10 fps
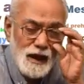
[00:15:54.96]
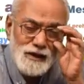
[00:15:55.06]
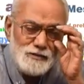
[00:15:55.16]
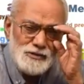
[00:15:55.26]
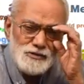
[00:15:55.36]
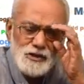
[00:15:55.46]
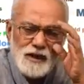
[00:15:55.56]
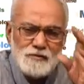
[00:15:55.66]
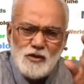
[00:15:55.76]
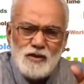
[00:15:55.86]
Otherwise, we
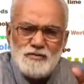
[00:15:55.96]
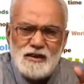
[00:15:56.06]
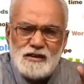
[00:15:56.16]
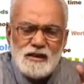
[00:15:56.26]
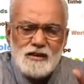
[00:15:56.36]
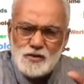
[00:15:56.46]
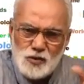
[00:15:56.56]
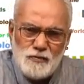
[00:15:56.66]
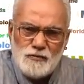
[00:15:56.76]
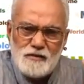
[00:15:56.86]
have no evidence
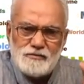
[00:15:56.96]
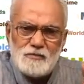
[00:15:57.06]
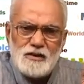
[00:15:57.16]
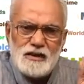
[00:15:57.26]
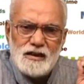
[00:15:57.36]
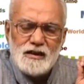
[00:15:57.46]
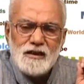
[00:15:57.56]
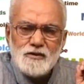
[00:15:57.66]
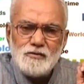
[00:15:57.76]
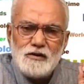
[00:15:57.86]
so far from India
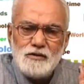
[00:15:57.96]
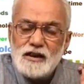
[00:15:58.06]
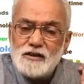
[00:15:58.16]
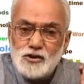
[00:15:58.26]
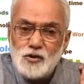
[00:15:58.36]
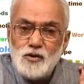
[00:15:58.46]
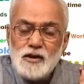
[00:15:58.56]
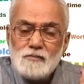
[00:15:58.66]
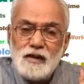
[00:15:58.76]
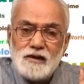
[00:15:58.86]
where we can show
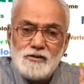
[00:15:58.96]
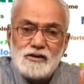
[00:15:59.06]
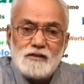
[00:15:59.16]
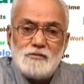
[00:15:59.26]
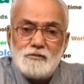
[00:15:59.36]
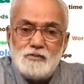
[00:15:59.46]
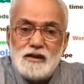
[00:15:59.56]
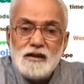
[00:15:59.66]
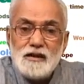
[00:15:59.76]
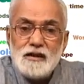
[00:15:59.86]
microliths having
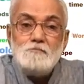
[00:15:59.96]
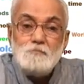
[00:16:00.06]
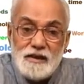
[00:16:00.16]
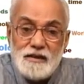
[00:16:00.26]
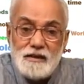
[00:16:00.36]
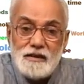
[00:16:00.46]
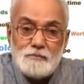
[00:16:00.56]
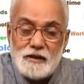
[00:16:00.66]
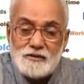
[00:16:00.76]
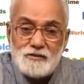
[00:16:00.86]
been embedded in a
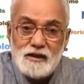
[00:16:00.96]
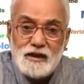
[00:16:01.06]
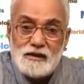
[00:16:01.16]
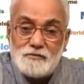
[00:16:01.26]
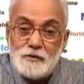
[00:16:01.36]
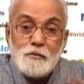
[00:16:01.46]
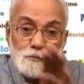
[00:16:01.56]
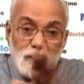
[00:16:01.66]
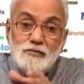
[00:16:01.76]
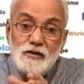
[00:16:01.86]
particular resin form.
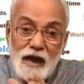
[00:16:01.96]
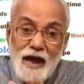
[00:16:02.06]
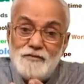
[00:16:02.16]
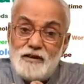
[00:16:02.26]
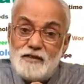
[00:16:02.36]
But we have